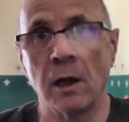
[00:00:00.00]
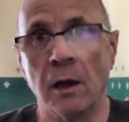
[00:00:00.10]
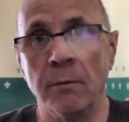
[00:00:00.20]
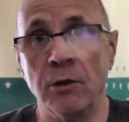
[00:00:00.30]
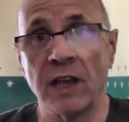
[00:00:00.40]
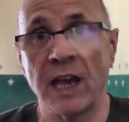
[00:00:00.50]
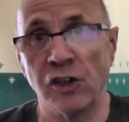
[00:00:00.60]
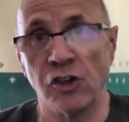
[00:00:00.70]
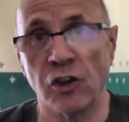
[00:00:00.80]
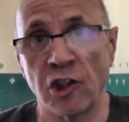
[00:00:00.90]

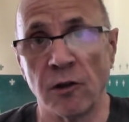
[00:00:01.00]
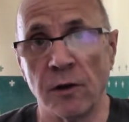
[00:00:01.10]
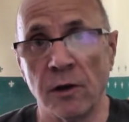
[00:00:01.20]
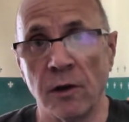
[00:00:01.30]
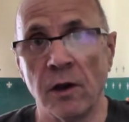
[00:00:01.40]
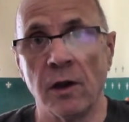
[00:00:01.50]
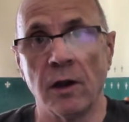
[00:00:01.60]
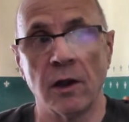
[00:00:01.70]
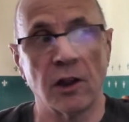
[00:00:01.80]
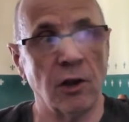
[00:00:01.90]
mutations.
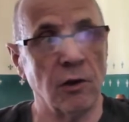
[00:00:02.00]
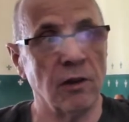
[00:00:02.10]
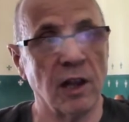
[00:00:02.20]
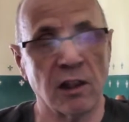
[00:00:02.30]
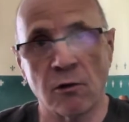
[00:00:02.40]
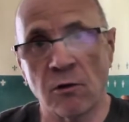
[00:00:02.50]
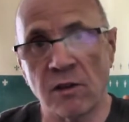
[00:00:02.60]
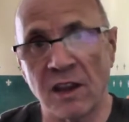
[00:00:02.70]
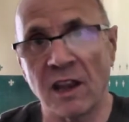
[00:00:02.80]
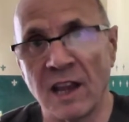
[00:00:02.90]
So
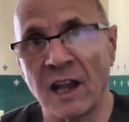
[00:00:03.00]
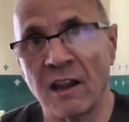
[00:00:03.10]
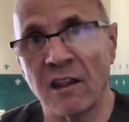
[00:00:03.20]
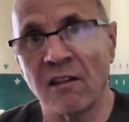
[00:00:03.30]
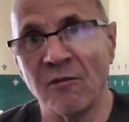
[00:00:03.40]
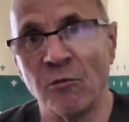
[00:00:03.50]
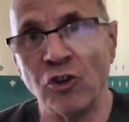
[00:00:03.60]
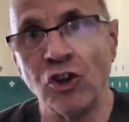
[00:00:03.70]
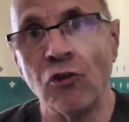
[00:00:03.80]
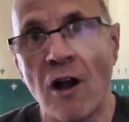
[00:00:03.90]
that's once
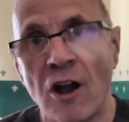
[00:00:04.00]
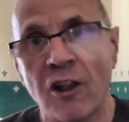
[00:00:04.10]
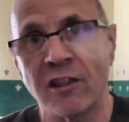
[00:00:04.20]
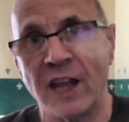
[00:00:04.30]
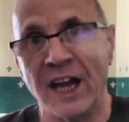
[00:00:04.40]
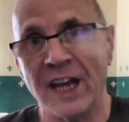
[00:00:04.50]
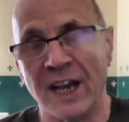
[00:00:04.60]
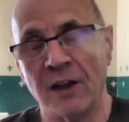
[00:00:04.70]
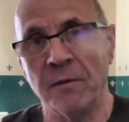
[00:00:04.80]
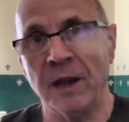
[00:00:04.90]
you grasp that,
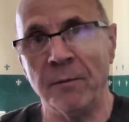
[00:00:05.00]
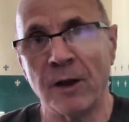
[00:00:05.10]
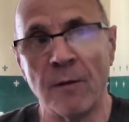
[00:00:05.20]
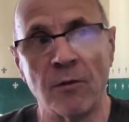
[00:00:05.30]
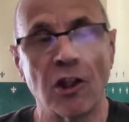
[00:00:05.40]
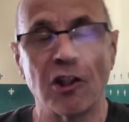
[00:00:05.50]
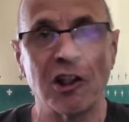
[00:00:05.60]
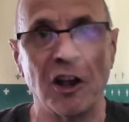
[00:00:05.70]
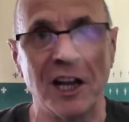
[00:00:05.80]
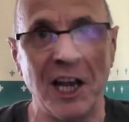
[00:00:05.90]
it becomes
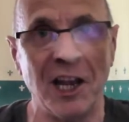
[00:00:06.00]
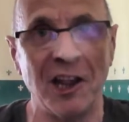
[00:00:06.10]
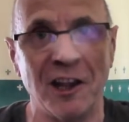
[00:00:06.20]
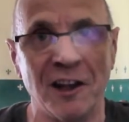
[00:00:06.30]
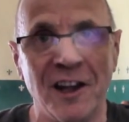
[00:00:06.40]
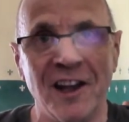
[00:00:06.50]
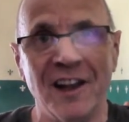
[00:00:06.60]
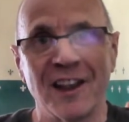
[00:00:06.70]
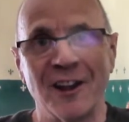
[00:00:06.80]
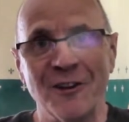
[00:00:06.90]
slightly easier.
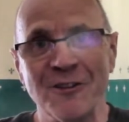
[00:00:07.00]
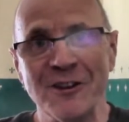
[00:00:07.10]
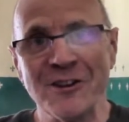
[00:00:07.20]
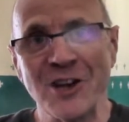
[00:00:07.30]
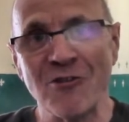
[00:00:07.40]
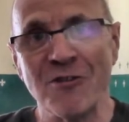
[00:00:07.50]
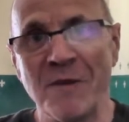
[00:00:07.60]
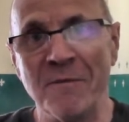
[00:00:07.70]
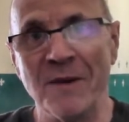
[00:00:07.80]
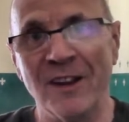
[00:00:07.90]
So just
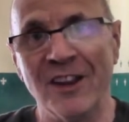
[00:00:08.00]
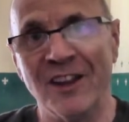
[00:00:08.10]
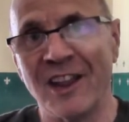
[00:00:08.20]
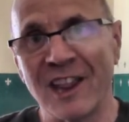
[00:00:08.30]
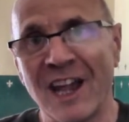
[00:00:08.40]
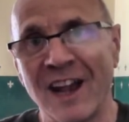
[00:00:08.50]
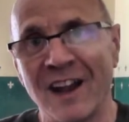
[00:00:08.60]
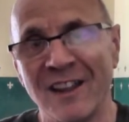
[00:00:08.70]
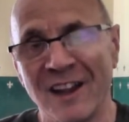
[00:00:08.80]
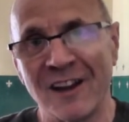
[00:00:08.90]
remember that
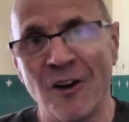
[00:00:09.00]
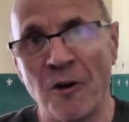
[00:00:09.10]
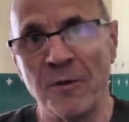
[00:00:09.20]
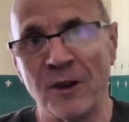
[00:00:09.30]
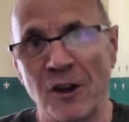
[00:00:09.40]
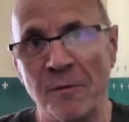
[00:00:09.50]
the cockbird can be